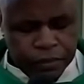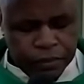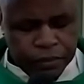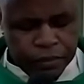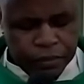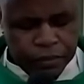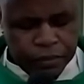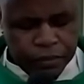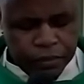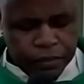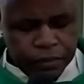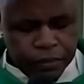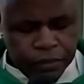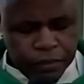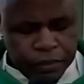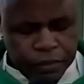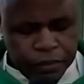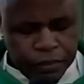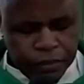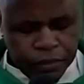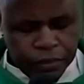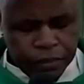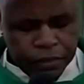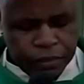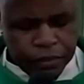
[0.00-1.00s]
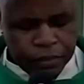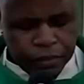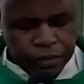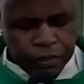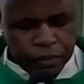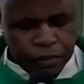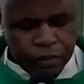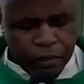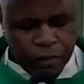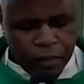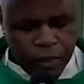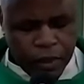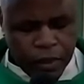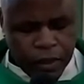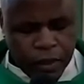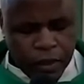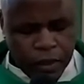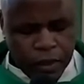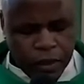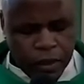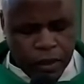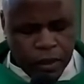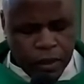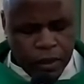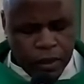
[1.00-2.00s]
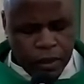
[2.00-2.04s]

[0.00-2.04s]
Nothing is said.